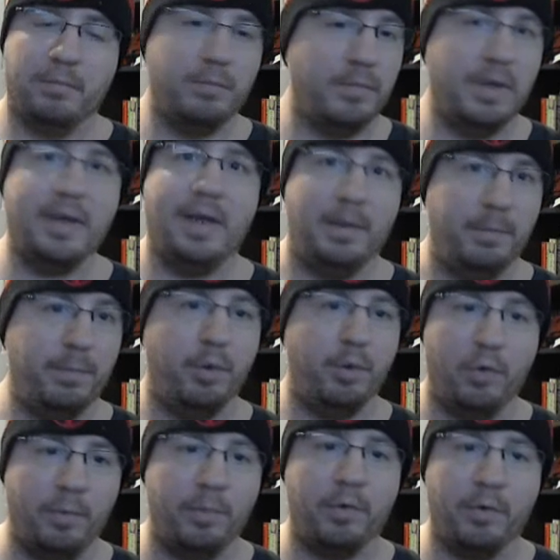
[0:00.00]
Again,
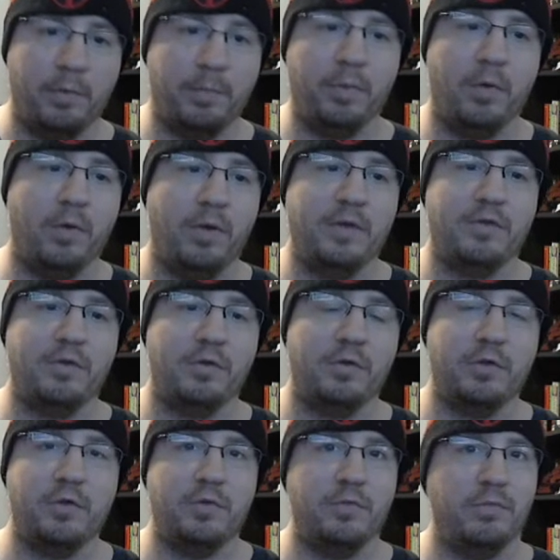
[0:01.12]
pull and pull and pull until
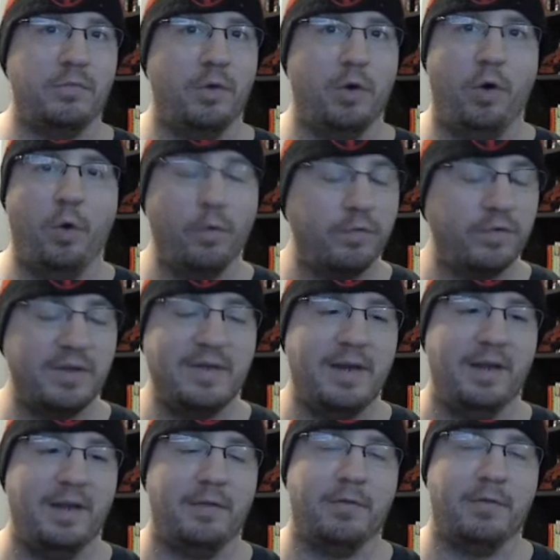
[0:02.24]
you hopefully get
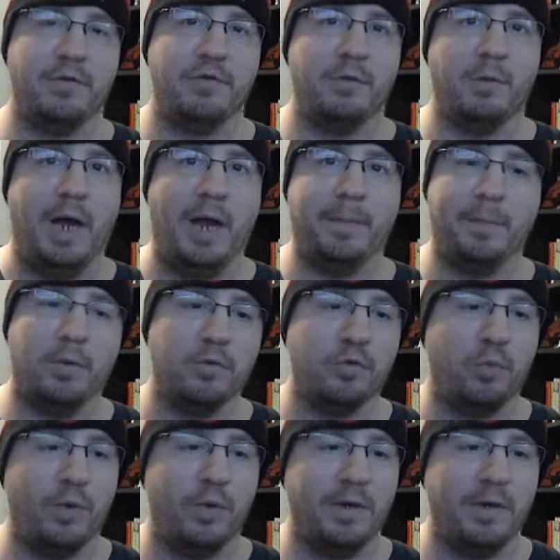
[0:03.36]
it. There is no more, I pulled 20